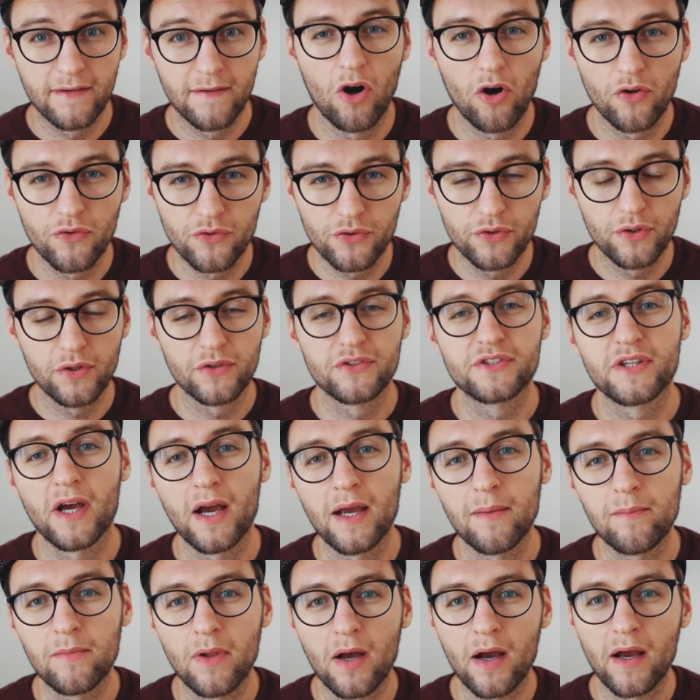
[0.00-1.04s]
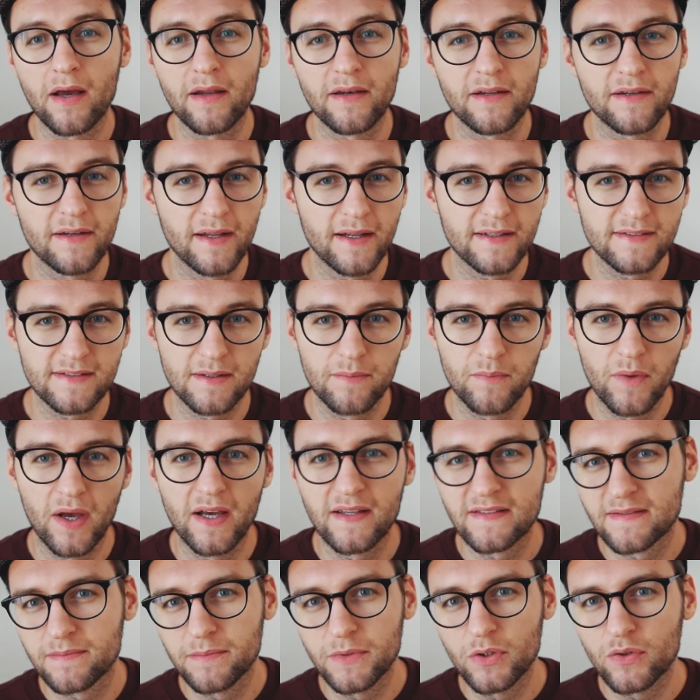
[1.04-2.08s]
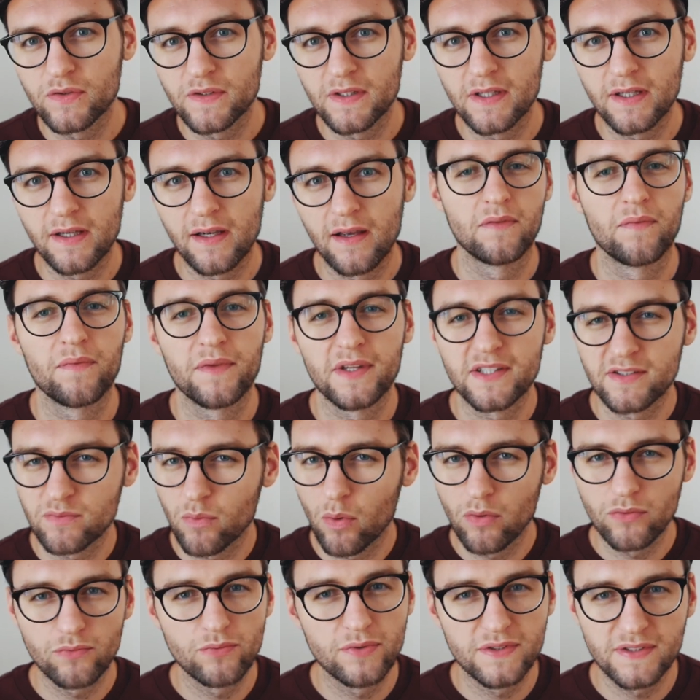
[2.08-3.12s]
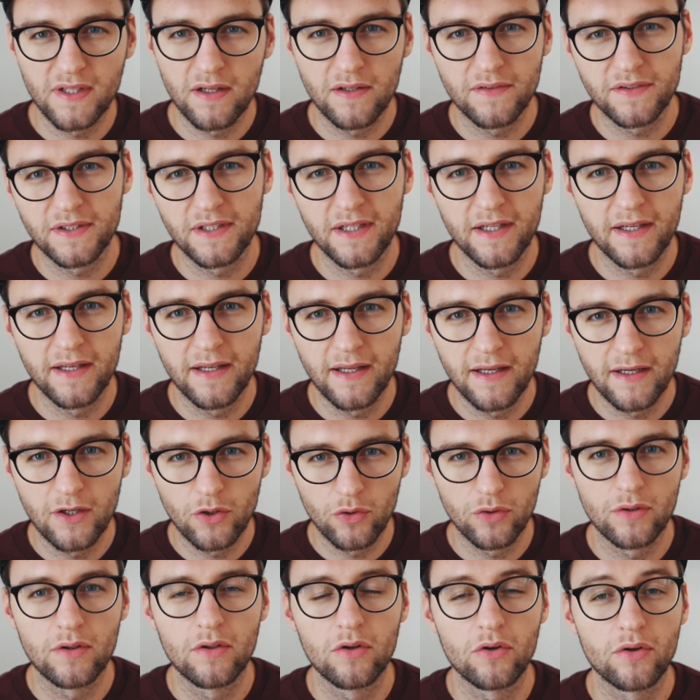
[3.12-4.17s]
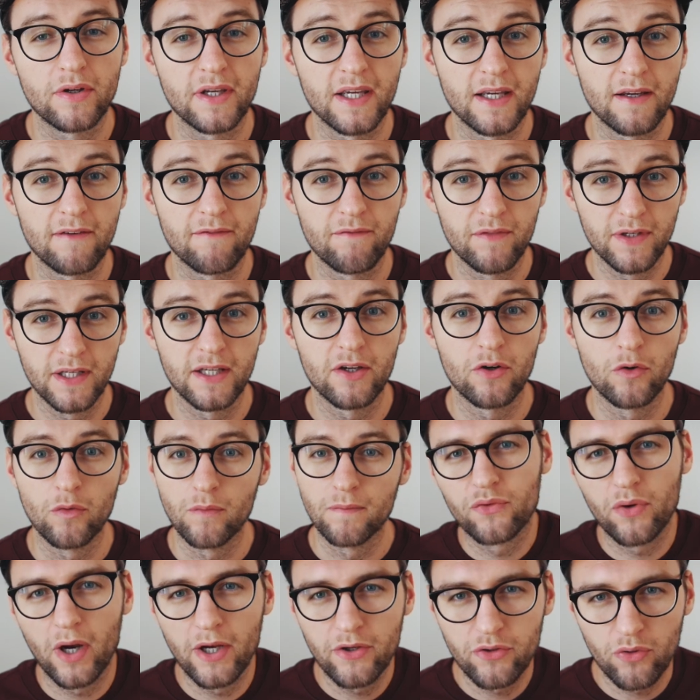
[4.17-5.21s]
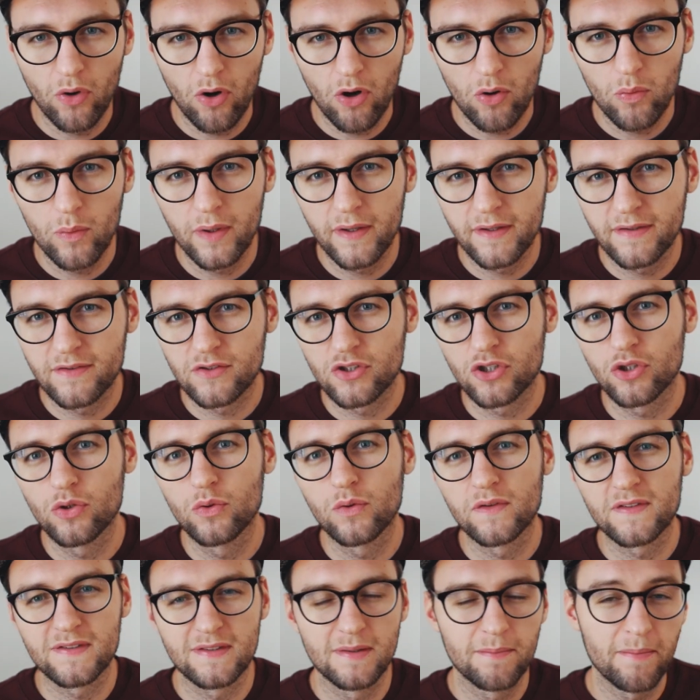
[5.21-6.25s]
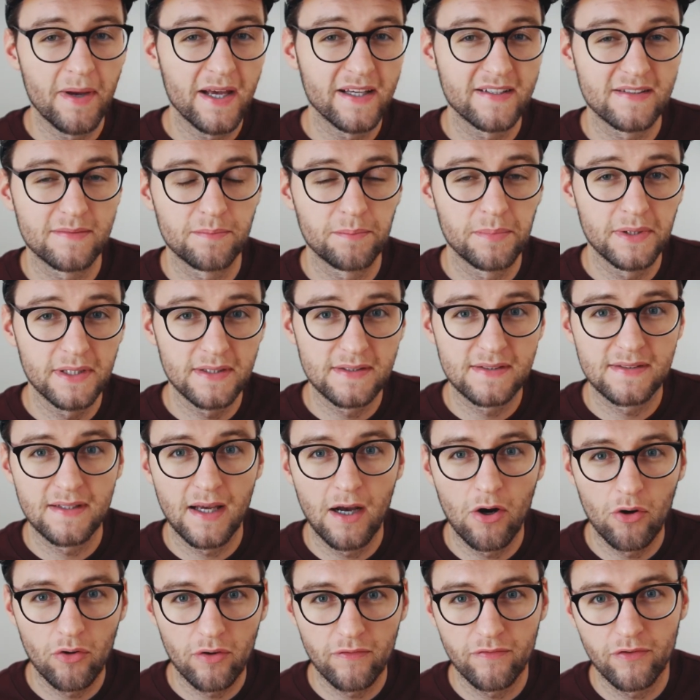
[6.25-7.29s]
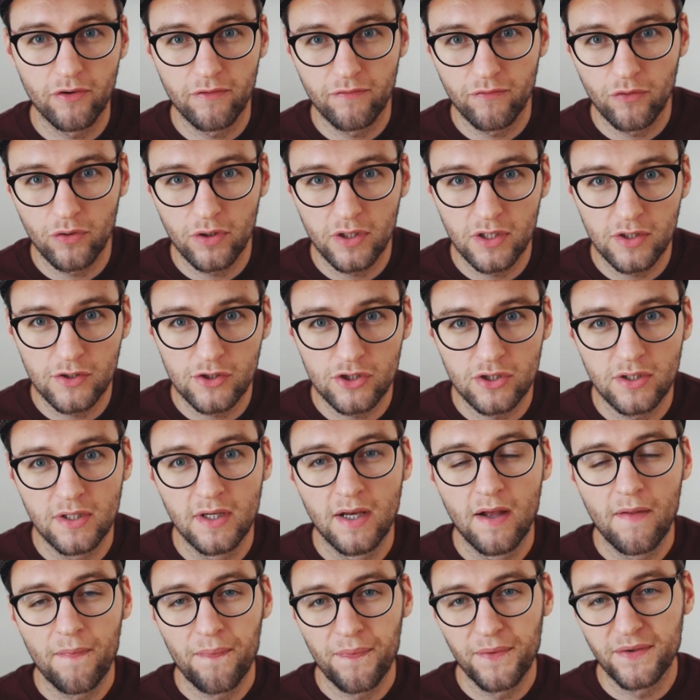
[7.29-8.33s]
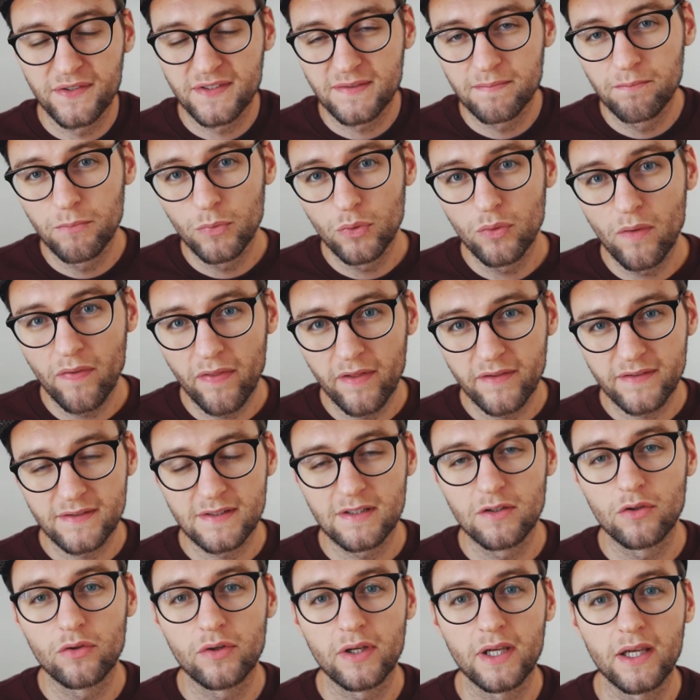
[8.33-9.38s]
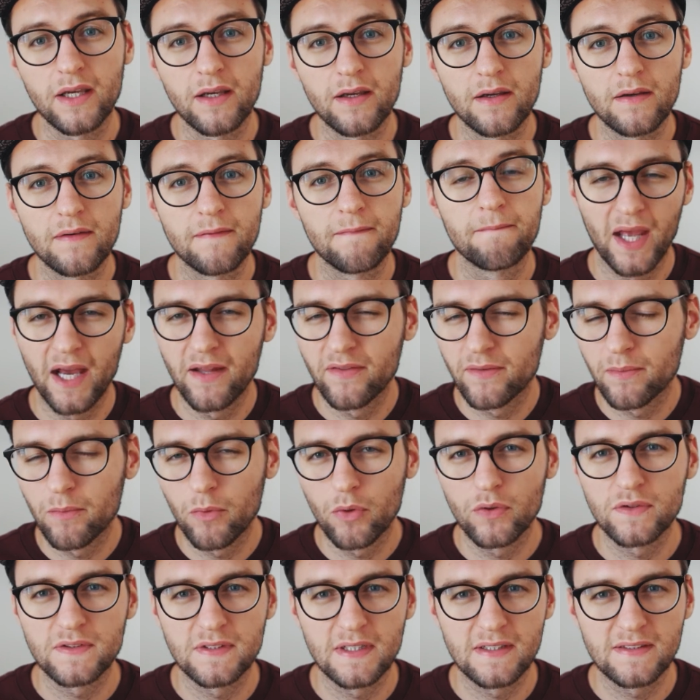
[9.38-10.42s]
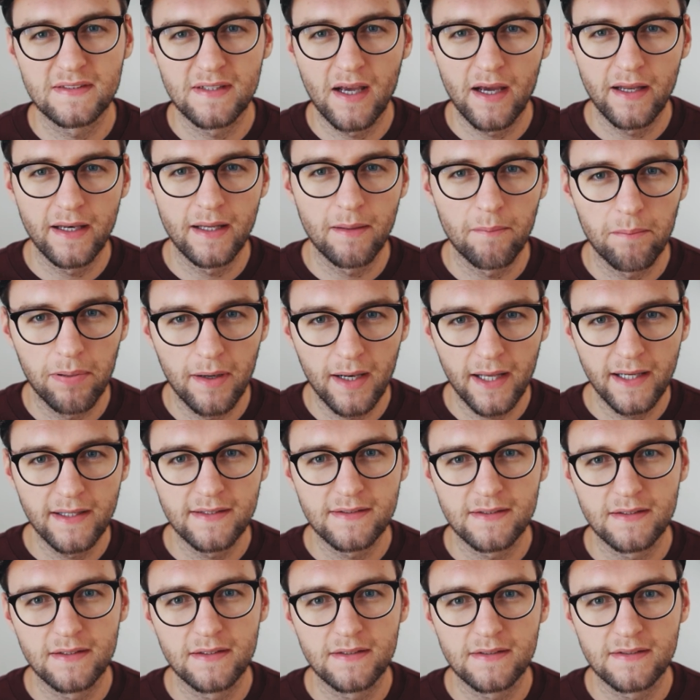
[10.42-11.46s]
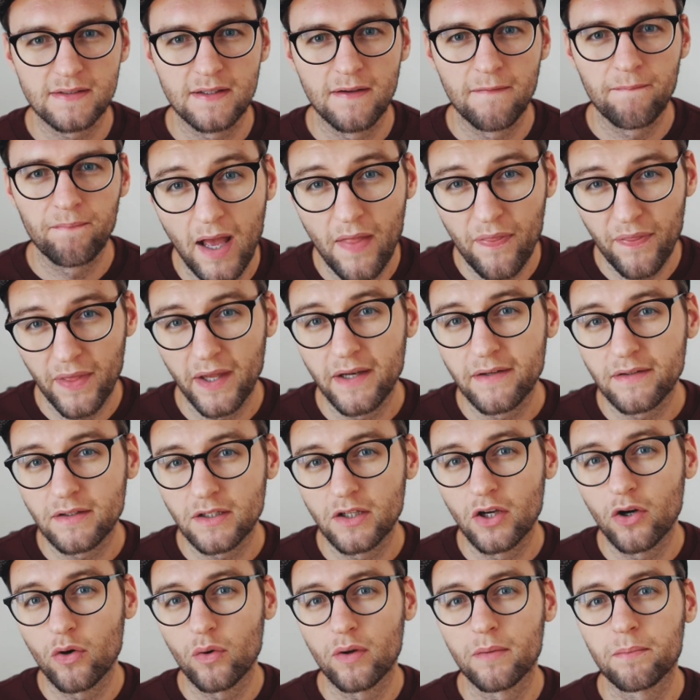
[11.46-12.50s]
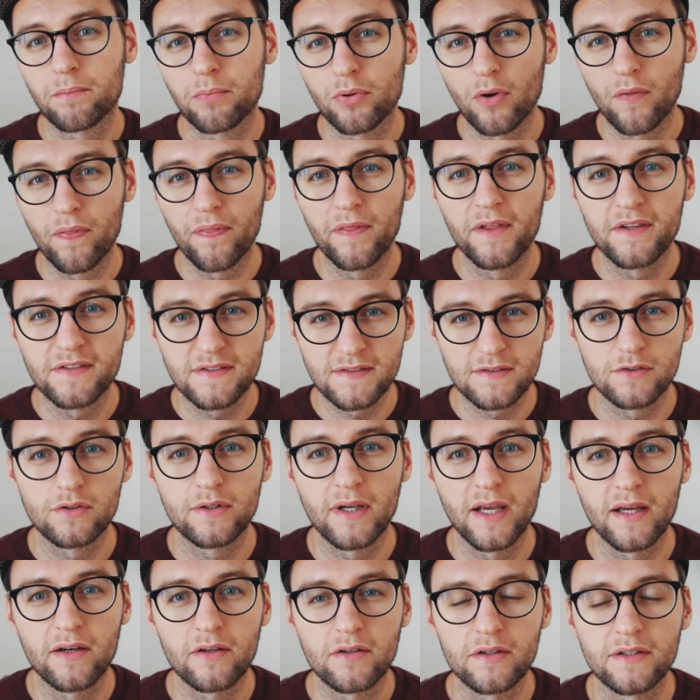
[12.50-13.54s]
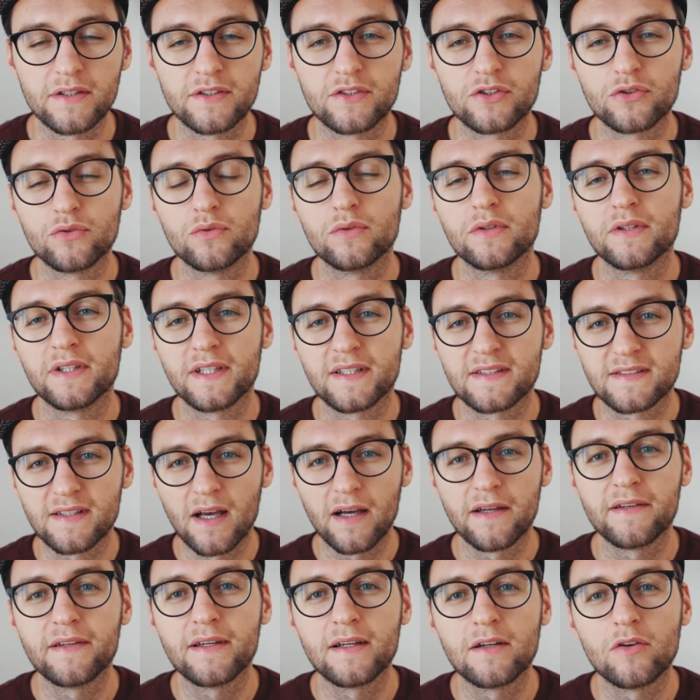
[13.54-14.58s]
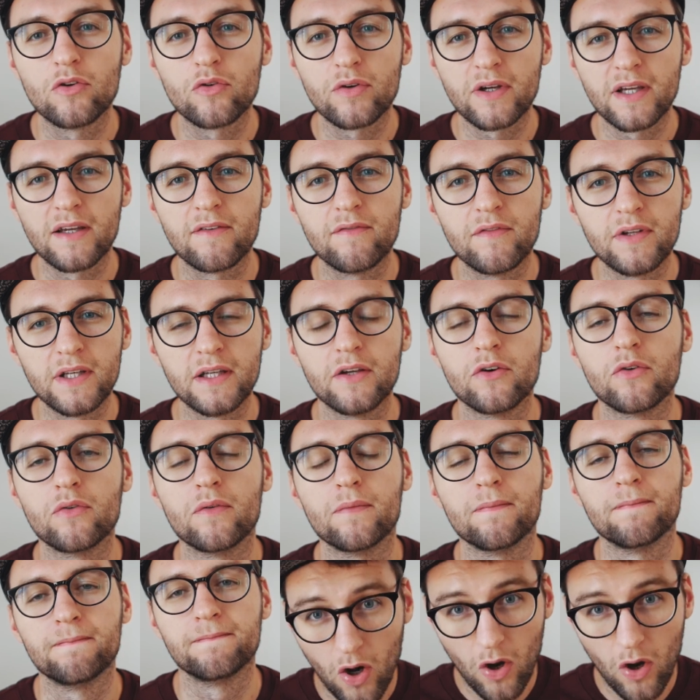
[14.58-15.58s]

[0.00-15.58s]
onto your timeline and add some nice music. This won't result in a good looking video. Try to always choose the best bits out of your footage, the smoothest looking and the most exciting places, and then go and put this together into an exciting looking video.